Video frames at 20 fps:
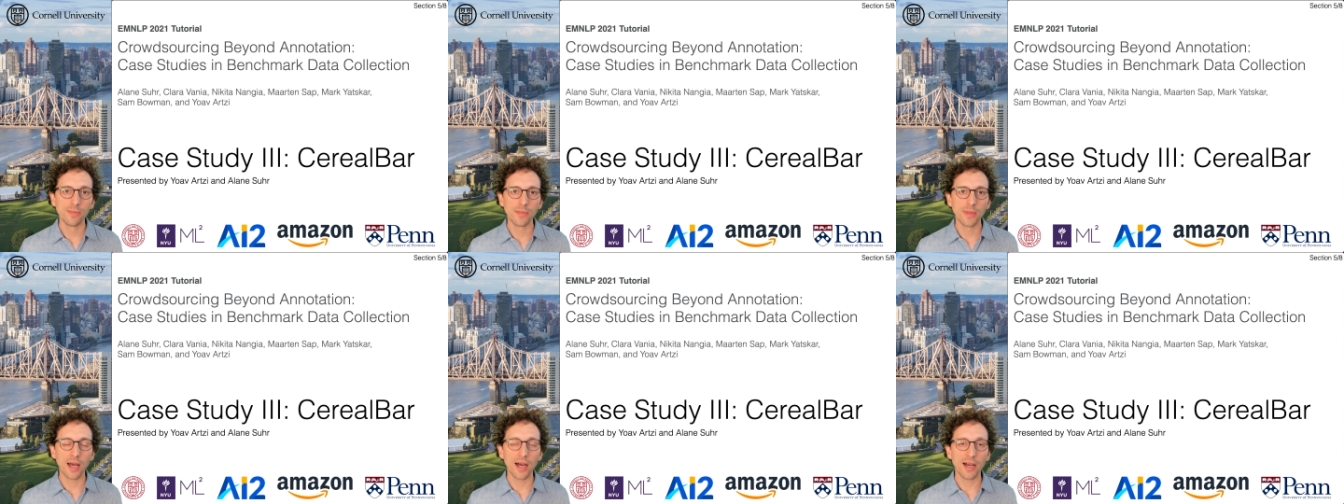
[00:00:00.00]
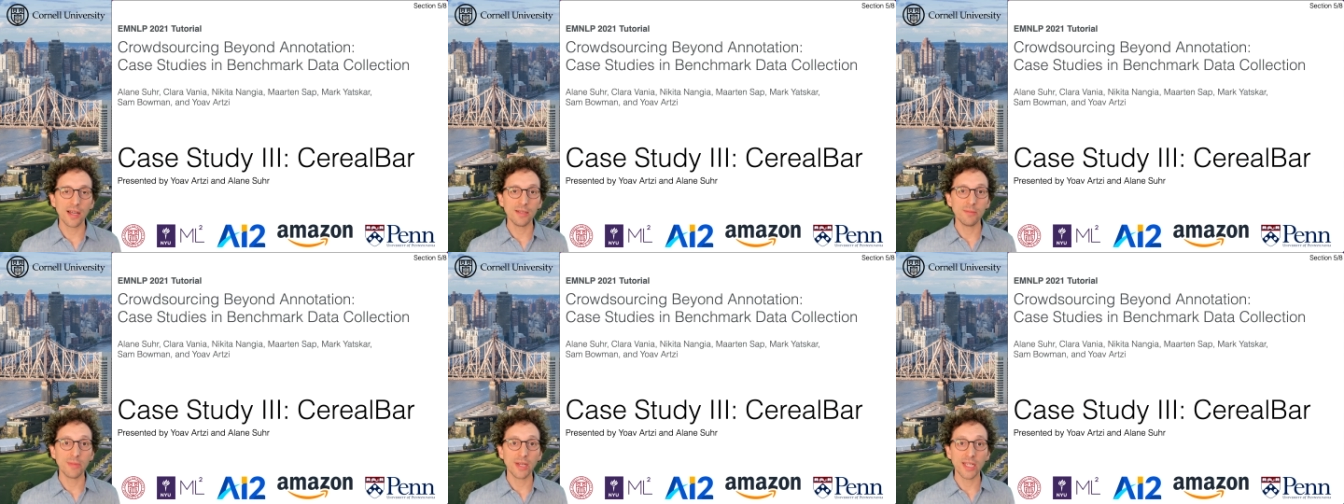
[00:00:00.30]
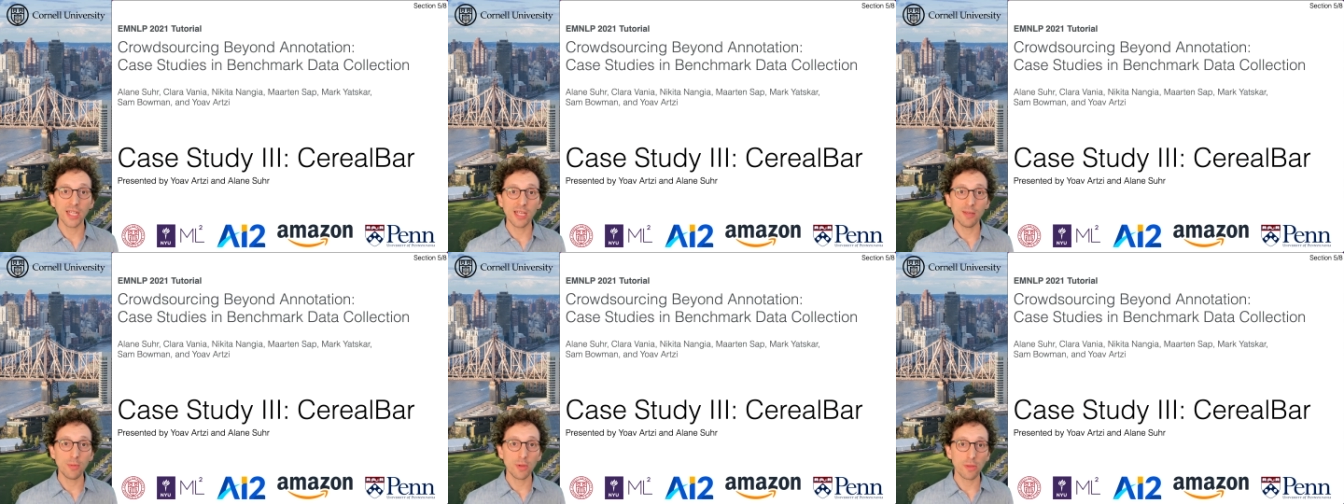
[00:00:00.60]
Hi,
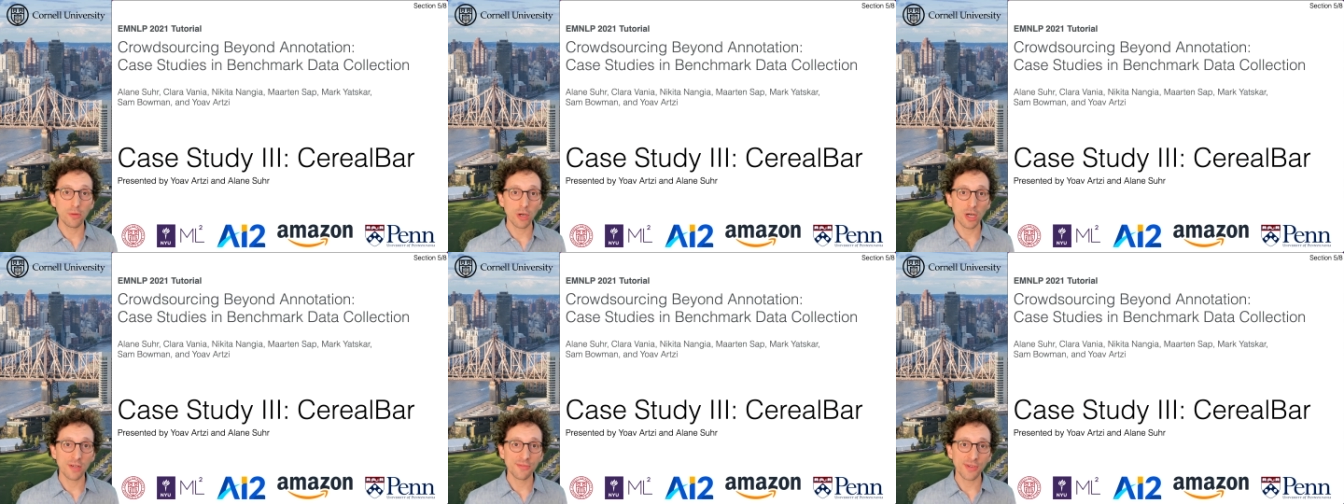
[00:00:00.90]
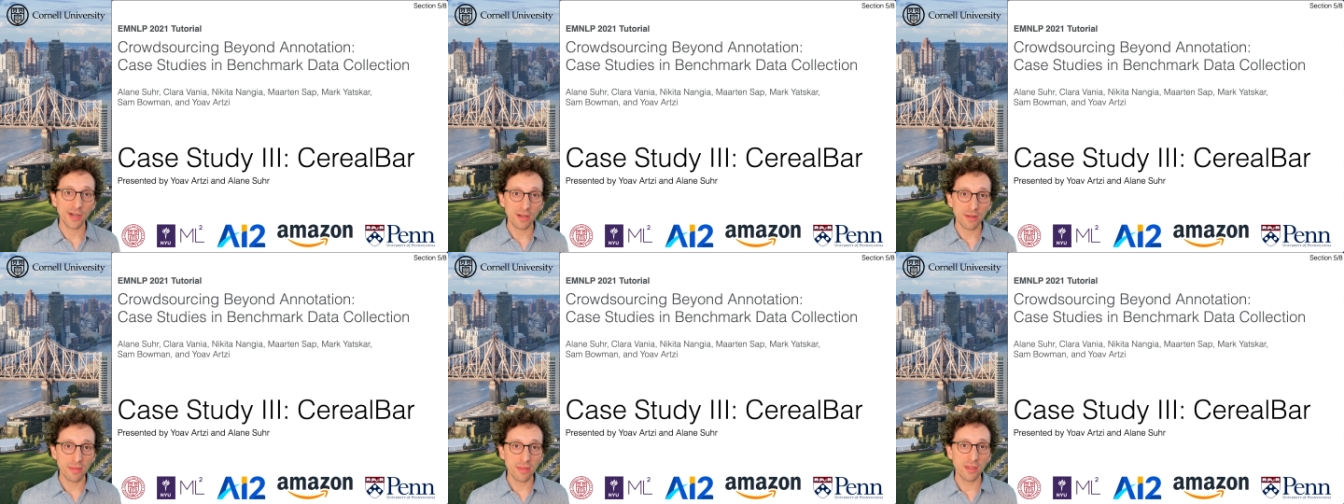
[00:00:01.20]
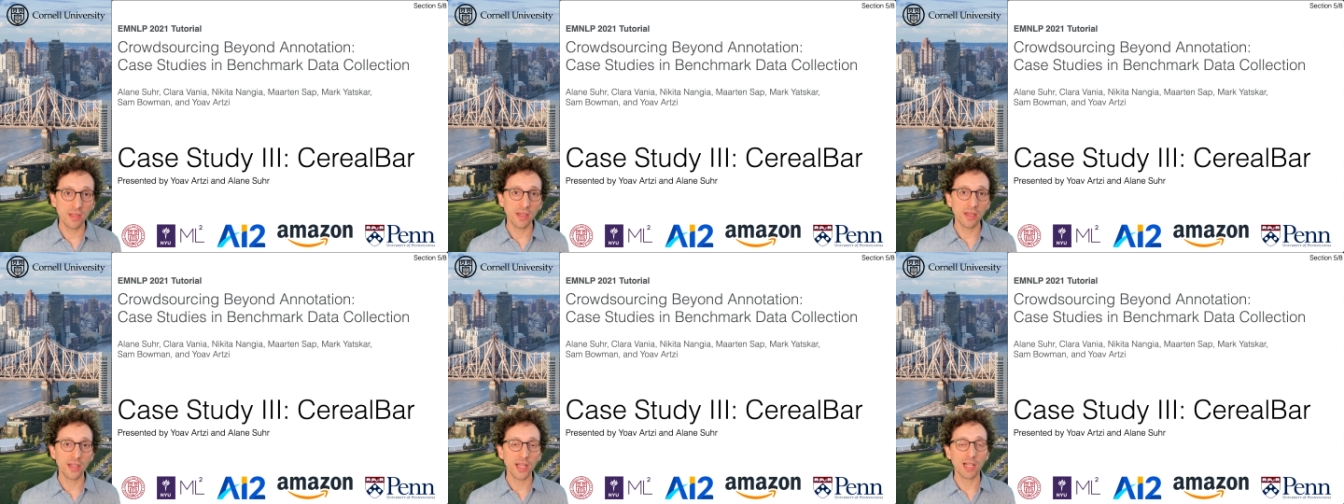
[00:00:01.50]
my name is Yoav
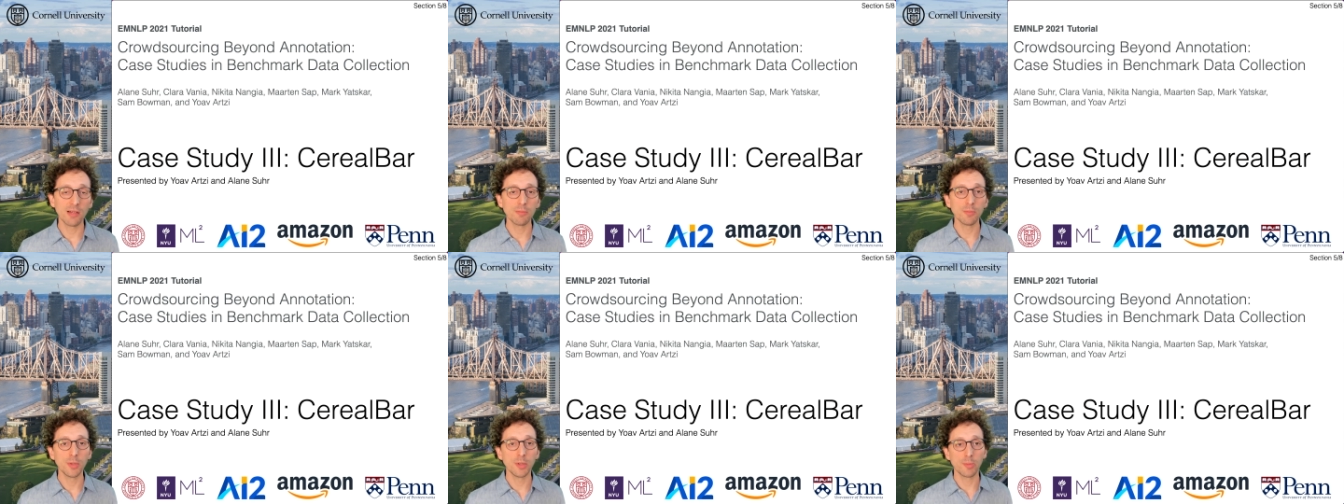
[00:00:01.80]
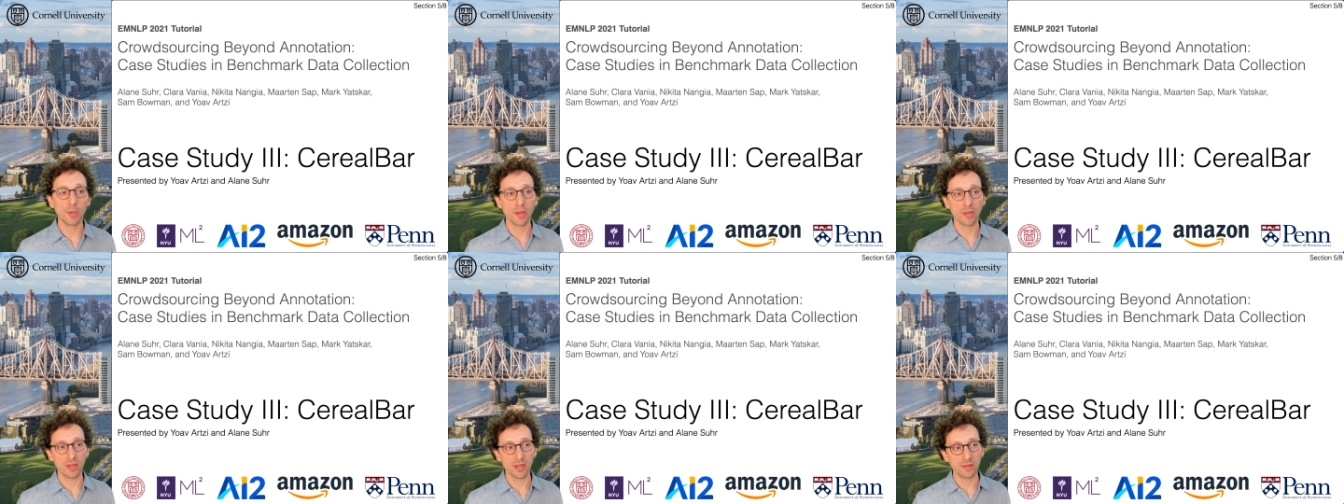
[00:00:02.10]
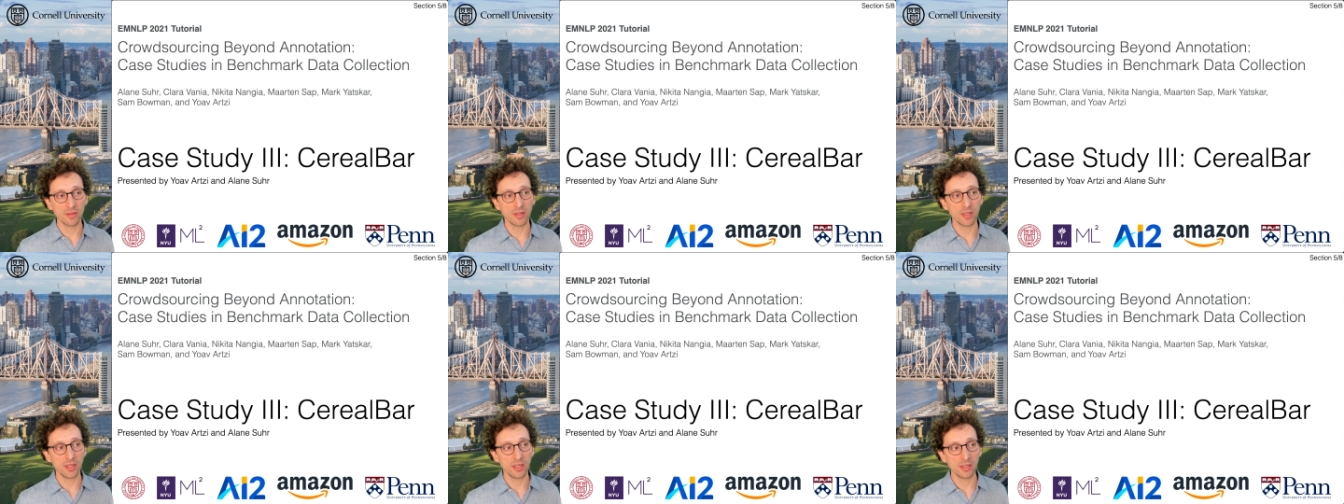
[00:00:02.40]
Artzi, and I'll be
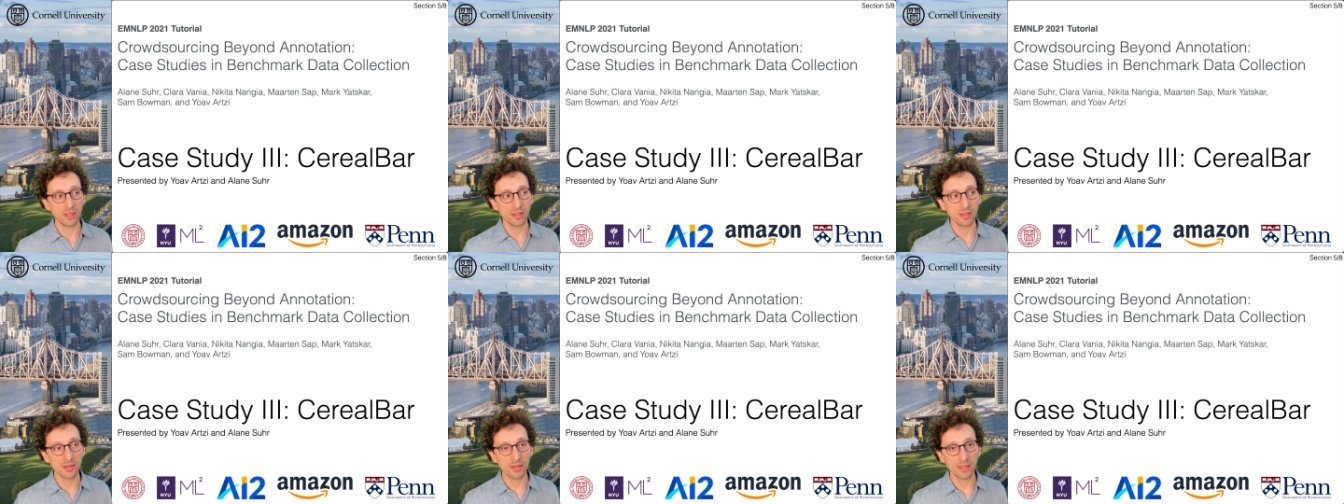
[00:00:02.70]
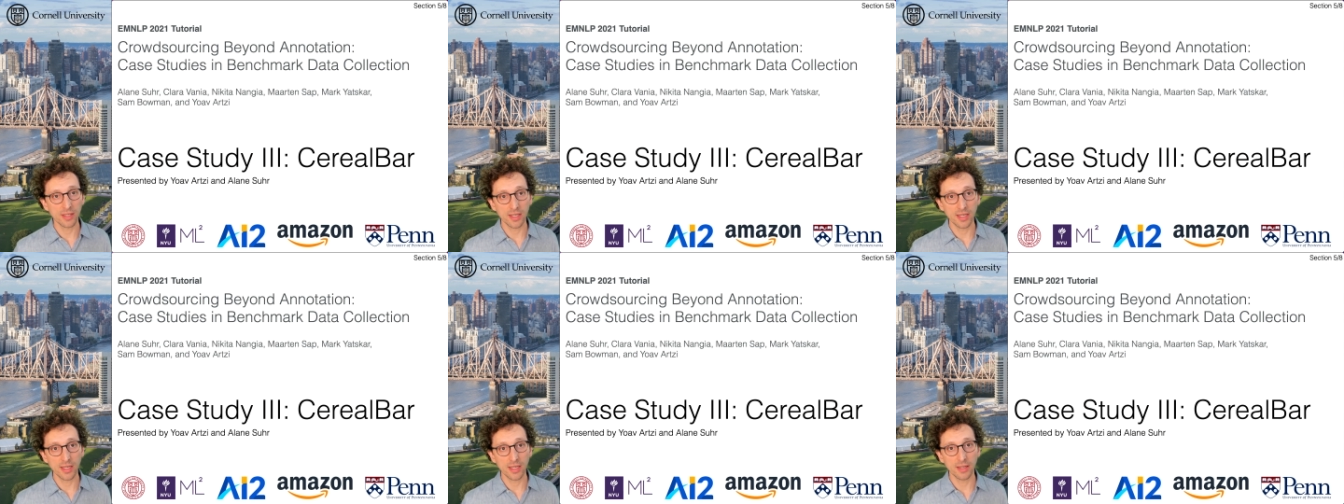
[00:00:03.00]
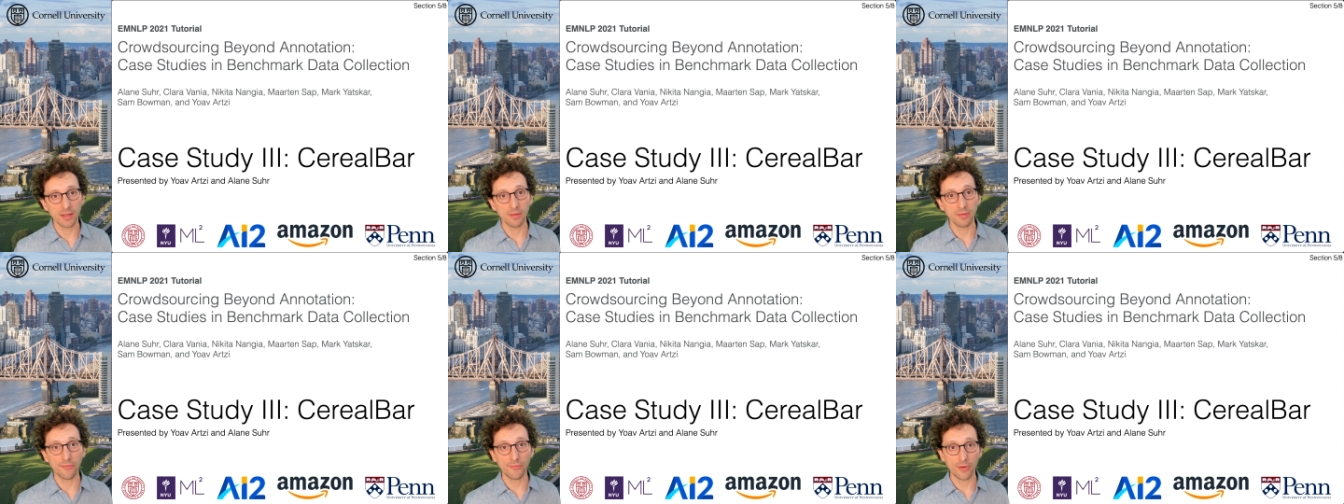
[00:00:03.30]
presenting
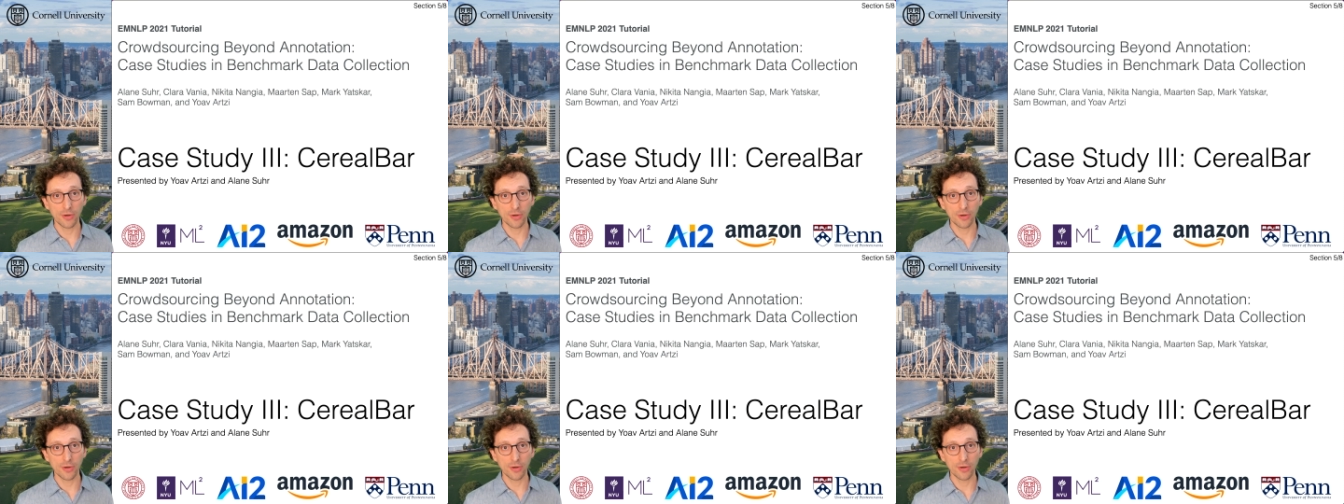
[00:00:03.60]
the